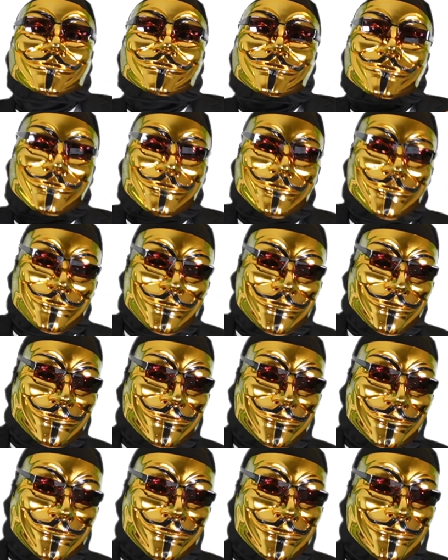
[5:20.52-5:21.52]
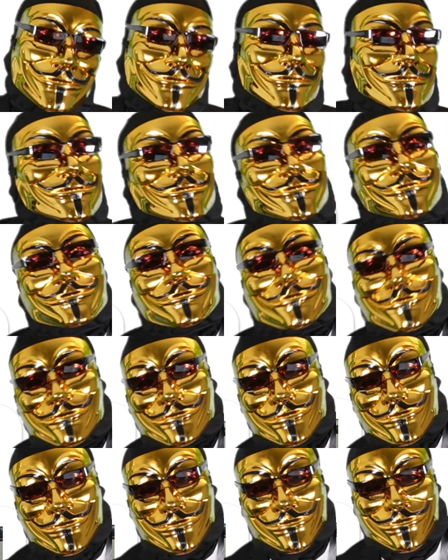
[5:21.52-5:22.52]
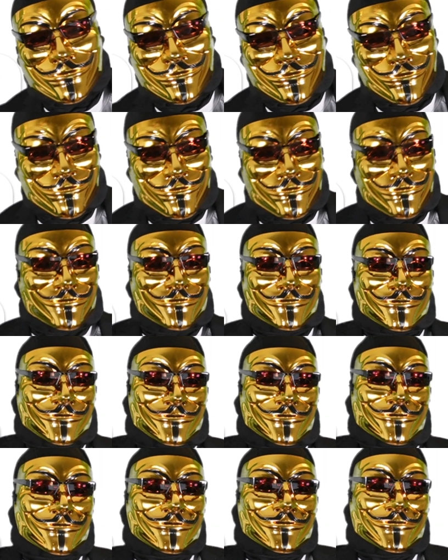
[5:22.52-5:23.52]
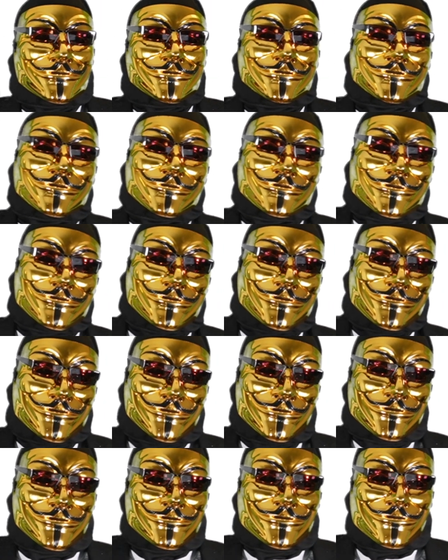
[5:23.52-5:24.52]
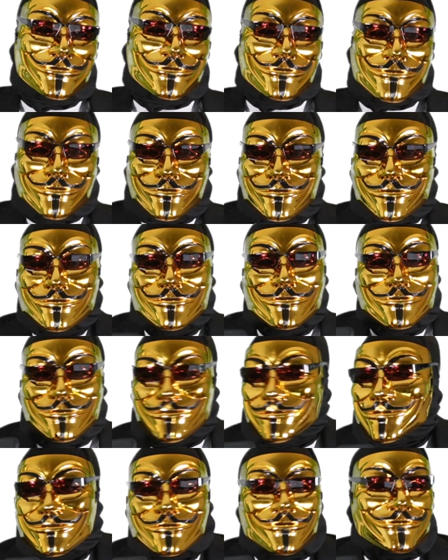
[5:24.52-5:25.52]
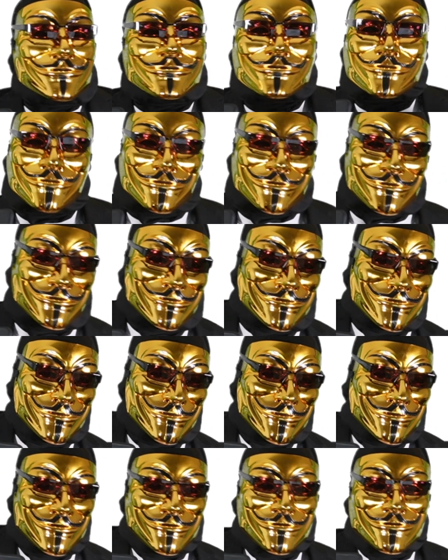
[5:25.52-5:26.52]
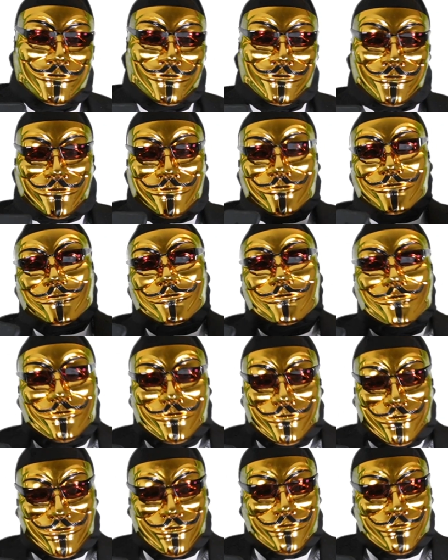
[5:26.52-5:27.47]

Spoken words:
groceries, and transportation. Your wants, literally anything else that you can live without. That's eating out,